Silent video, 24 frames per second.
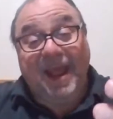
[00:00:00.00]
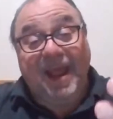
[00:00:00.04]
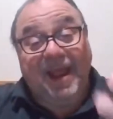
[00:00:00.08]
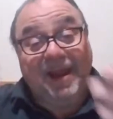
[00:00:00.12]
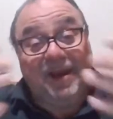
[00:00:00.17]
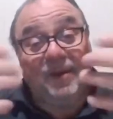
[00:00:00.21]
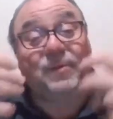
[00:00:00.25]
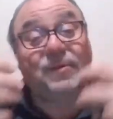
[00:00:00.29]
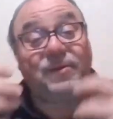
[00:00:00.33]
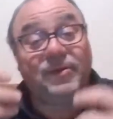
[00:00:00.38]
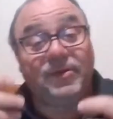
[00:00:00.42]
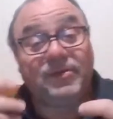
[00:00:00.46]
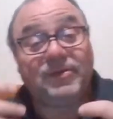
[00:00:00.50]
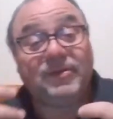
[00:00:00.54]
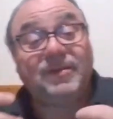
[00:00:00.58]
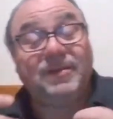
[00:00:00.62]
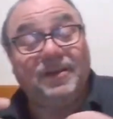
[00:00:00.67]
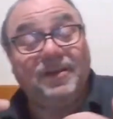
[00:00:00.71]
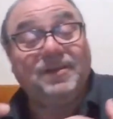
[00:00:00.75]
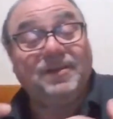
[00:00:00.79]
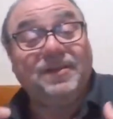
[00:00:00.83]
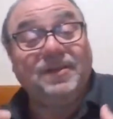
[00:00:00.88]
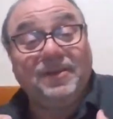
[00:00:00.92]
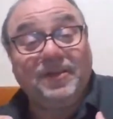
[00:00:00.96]
And it was
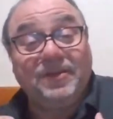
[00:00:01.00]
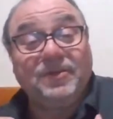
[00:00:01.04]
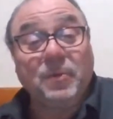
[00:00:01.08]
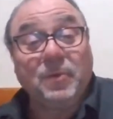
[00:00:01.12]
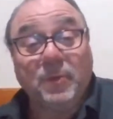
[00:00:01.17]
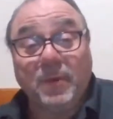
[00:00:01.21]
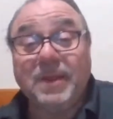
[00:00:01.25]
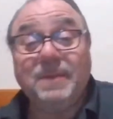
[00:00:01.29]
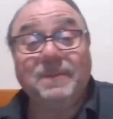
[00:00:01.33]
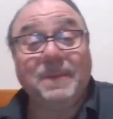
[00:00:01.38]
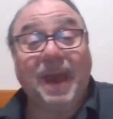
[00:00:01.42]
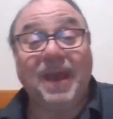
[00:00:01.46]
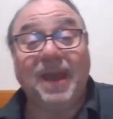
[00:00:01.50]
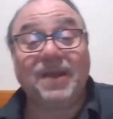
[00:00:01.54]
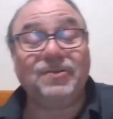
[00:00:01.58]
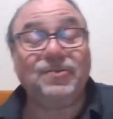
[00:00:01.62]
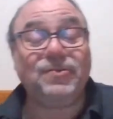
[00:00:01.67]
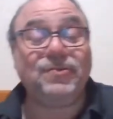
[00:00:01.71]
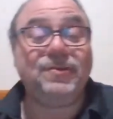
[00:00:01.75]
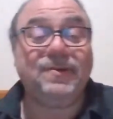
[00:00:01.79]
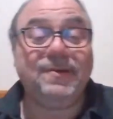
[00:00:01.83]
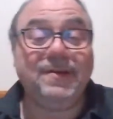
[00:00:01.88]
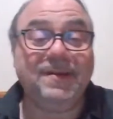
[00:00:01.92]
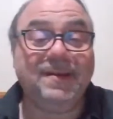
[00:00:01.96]
the rematch.
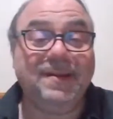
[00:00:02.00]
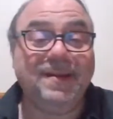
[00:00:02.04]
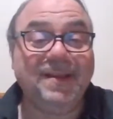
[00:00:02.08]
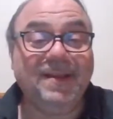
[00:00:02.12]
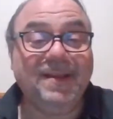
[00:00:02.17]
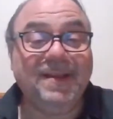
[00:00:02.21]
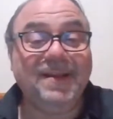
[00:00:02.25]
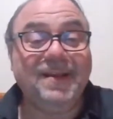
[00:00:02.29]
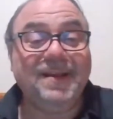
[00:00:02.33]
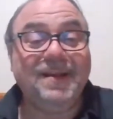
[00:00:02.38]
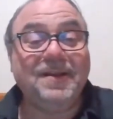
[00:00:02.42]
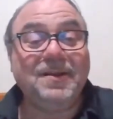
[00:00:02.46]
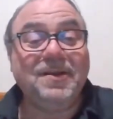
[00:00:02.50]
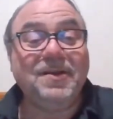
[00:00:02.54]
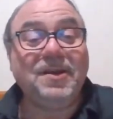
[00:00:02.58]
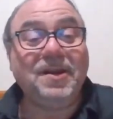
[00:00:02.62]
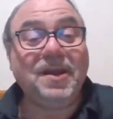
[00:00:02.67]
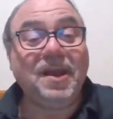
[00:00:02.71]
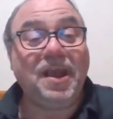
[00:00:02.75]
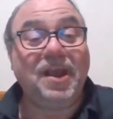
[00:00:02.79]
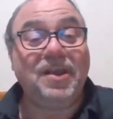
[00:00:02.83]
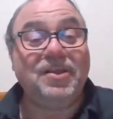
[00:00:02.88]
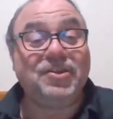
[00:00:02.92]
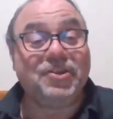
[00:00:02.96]

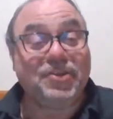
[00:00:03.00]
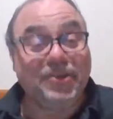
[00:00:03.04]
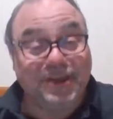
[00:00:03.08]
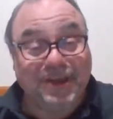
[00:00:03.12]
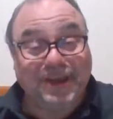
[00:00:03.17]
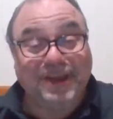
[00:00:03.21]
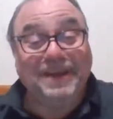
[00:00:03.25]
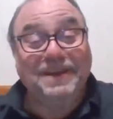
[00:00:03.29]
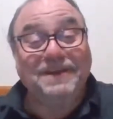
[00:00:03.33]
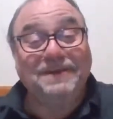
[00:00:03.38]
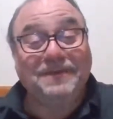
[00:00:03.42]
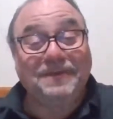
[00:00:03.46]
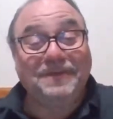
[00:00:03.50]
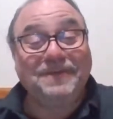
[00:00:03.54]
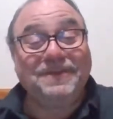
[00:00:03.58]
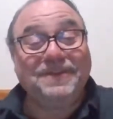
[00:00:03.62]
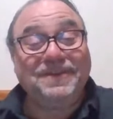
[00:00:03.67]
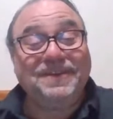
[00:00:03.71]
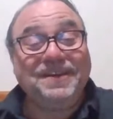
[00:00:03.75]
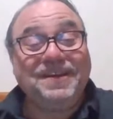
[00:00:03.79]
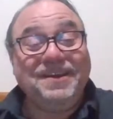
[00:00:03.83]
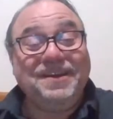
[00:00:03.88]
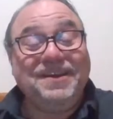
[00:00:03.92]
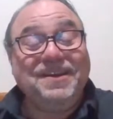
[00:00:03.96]
And Chief,
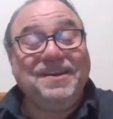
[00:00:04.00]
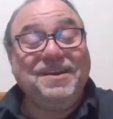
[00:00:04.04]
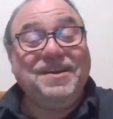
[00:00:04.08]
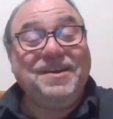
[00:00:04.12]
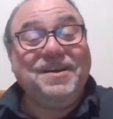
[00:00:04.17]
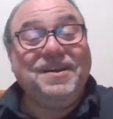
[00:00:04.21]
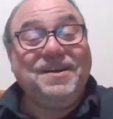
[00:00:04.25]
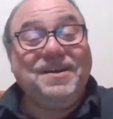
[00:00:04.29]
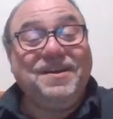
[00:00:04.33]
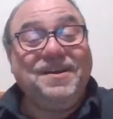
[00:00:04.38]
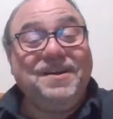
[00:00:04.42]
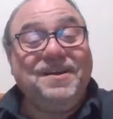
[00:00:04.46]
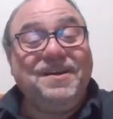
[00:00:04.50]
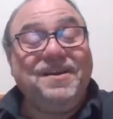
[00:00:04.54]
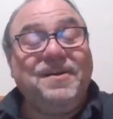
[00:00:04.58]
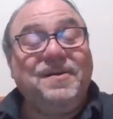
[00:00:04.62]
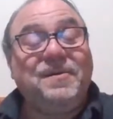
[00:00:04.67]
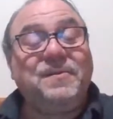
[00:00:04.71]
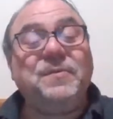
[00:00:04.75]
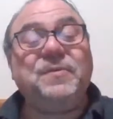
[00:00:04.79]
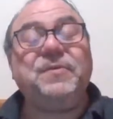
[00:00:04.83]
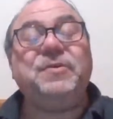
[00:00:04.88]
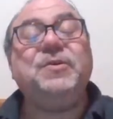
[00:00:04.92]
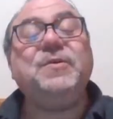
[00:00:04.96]

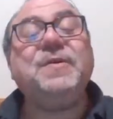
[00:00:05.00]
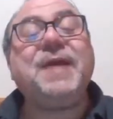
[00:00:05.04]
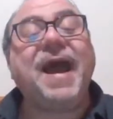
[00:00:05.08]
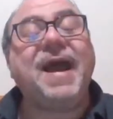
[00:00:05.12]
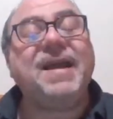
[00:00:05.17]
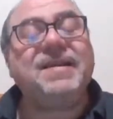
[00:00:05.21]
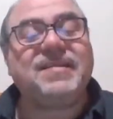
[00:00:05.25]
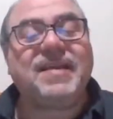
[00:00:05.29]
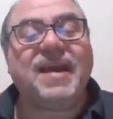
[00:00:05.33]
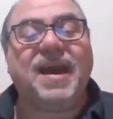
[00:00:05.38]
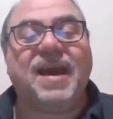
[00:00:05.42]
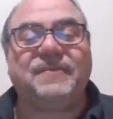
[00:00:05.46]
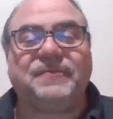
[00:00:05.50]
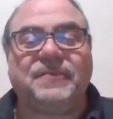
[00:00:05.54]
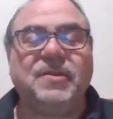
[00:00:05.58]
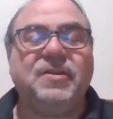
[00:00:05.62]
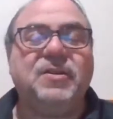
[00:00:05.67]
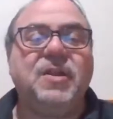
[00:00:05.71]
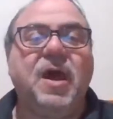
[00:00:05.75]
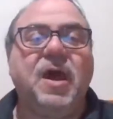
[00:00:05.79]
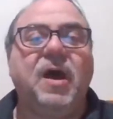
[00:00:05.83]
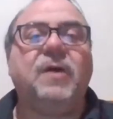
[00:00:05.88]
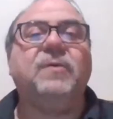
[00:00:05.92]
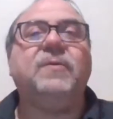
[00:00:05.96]
you guys have to
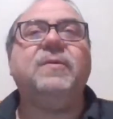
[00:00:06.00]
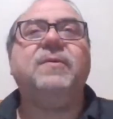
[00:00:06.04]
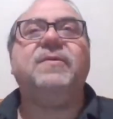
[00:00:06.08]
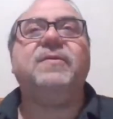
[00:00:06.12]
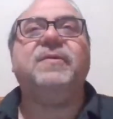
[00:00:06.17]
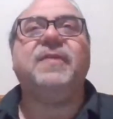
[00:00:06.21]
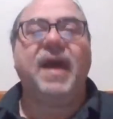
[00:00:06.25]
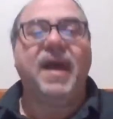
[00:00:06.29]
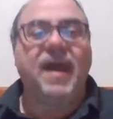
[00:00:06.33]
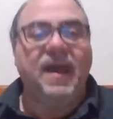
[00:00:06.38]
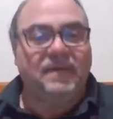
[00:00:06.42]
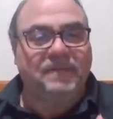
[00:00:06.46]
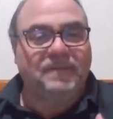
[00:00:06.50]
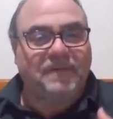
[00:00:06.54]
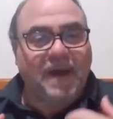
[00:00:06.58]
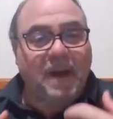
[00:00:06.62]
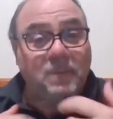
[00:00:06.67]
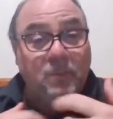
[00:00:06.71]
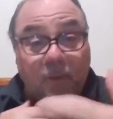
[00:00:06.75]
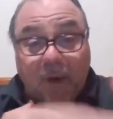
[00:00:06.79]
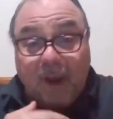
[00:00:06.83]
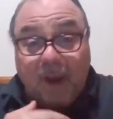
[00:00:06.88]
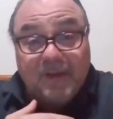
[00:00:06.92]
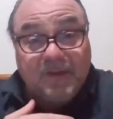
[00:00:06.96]
know that if
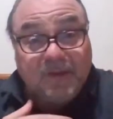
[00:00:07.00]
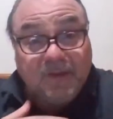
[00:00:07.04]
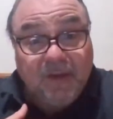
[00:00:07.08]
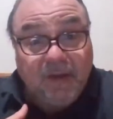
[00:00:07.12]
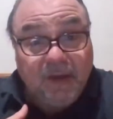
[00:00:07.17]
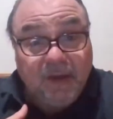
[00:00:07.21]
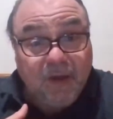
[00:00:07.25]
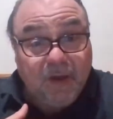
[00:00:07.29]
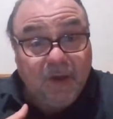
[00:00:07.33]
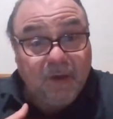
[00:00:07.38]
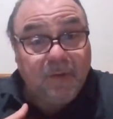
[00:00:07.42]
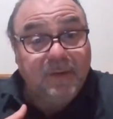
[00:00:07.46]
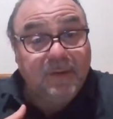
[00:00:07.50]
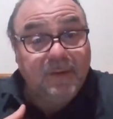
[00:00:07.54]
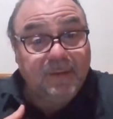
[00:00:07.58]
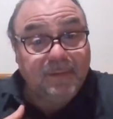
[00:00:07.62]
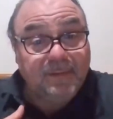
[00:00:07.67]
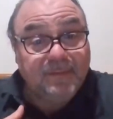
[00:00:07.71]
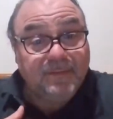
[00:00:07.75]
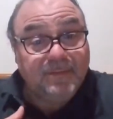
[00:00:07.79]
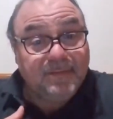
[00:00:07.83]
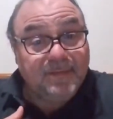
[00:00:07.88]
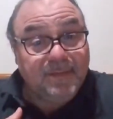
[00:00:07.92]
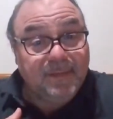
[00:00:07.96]
I'm wrestling you
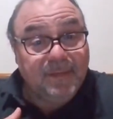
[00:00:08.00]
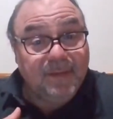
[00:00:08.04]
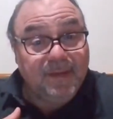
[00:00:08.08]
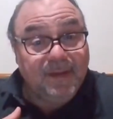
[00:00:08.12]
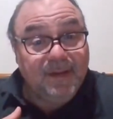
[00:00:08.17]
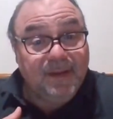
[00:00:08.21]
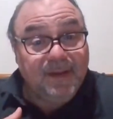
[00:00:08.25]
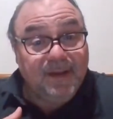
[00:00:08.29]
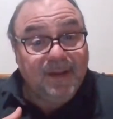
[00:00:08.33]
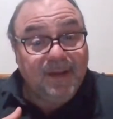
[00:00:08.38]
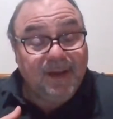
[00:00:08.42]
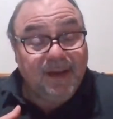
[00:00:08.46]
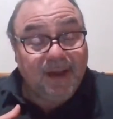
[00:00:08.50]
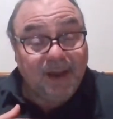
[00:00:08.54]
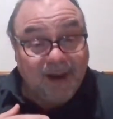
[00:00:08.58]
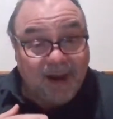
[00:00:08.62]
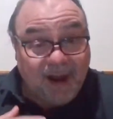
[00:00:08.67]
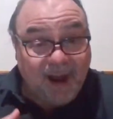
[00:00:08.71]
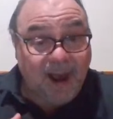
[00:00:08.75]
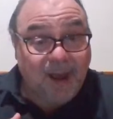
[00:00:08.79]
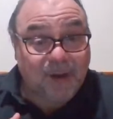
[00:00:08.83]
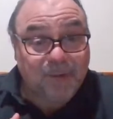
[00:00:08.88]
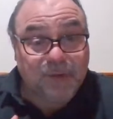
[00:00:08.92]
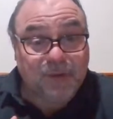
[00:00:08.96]
in
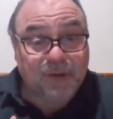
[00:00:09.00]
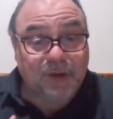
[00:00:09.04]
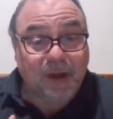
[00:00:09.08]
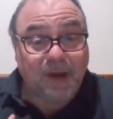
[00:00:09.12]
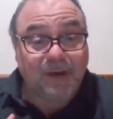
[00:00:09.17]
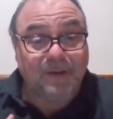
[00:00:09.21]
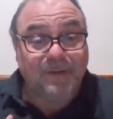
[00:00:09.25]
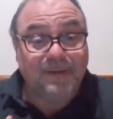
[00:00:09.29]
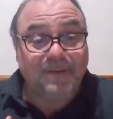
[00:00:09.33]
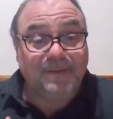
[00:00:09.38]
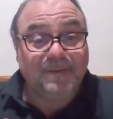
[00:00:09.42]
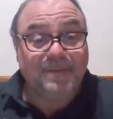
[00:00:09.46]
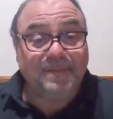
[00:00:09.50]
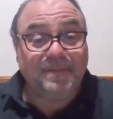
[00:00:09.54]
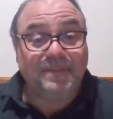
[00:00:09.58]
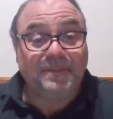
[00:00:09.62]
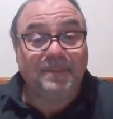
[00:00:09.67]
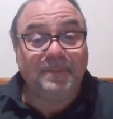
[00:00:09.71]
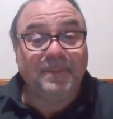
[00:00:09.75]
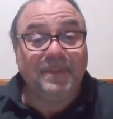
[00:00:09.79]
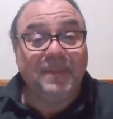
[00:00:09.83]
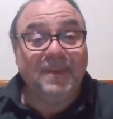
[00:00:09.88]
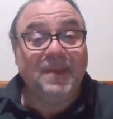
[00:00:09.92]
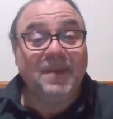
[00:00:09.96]
a house show,
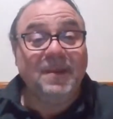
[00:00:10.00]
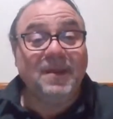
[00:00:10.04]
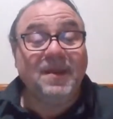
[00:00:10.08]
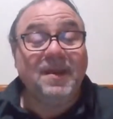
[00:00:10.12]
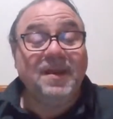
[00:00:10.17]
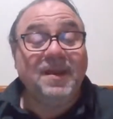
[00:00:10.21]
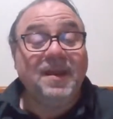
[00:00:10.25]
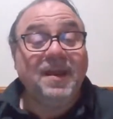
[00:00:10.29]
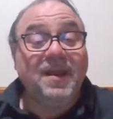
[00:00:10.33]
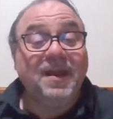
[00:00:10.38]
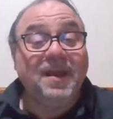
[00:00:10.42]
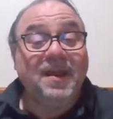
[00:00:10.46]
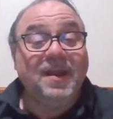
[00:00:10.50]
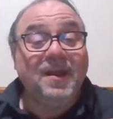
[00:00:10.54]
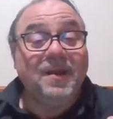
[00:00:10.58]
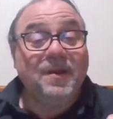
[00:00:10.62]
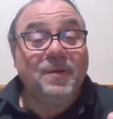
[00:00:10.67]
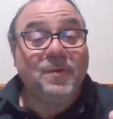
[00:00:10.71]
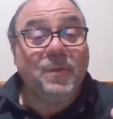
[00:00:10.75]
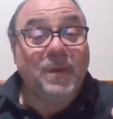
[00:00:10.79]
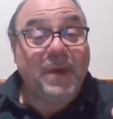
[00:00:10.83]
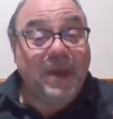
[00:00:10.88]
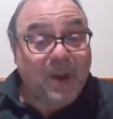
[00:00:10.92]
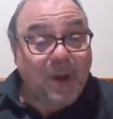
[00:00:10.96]

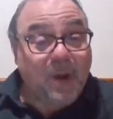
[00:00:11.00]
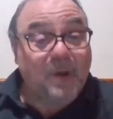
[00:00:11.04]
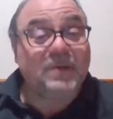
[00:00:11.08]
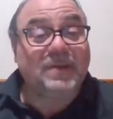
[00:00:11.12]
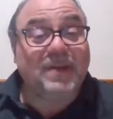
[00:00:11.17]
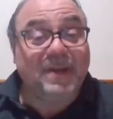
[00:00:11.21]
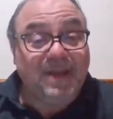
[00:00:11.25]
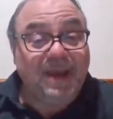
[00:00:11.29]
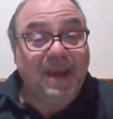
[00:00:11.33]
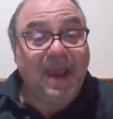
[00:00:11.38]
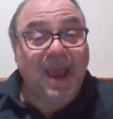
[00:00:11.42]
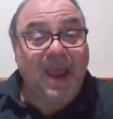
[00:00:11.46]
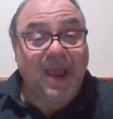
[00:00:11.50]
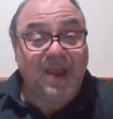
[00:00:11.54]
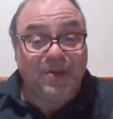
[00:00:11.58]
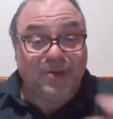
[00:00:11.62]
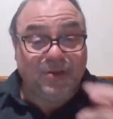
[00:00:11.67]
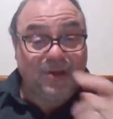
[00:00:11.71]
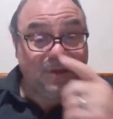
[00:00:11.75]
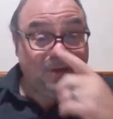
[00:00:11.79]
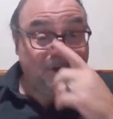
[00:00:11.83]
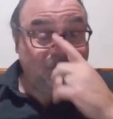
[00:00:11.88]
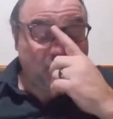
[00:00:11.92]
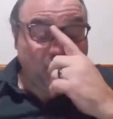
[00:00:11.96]
we go to the
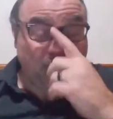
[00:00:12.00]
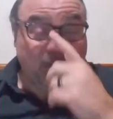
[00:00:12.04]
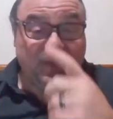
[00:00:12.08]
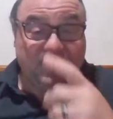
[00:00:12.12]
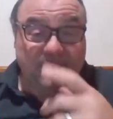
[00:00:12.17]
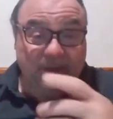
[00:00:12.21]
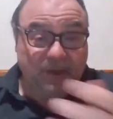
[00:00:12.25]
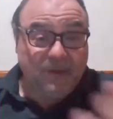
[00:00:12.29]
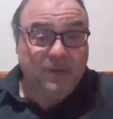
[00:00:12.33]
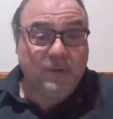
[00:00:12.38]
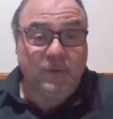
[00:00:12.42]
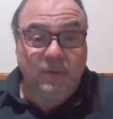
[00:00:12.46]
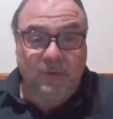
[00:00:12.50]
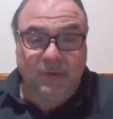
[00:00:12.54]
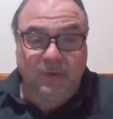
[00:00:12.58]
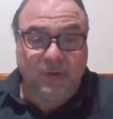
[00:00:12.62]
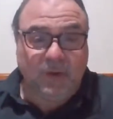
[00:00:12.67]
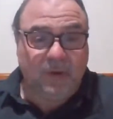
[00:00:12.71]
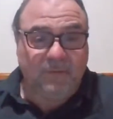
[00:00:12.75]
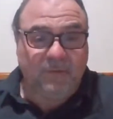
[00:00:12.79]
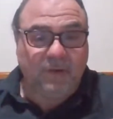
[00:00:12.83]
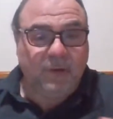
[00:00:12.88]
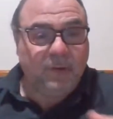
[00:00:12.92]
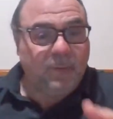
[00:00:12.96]
agent, we see who's
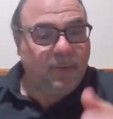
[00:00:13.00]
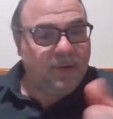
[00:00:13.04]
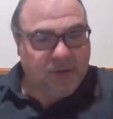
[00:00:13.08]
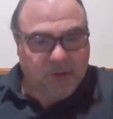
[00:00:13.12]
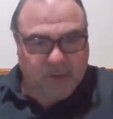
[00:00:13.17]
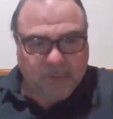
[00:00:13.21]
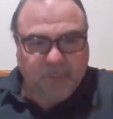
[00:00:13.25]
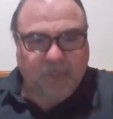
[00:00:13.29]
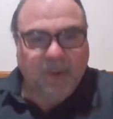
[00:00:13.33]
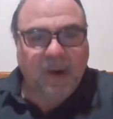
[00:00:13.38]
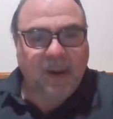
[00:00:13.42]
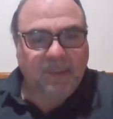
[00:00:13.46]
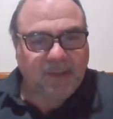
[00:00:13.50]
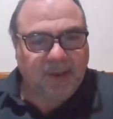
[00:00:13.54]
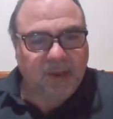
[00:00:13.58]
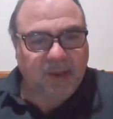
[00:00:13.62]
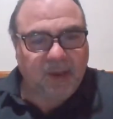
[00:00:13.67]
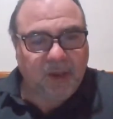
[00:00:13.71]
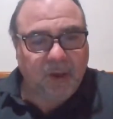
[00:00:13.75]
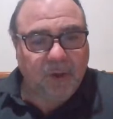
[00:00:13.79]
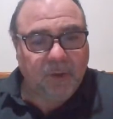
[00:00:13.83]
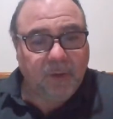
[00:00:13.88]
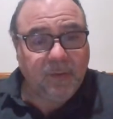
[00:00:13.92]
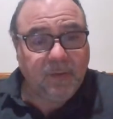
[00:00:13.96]
over, which is probably
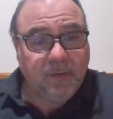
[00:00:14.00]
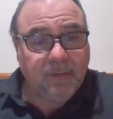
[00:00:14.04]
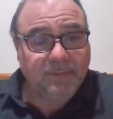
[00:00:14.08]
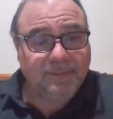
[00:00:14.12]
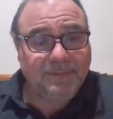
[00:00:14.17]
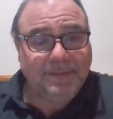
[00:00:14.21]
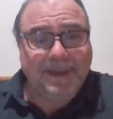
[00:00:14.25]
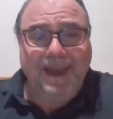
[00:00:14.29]
you.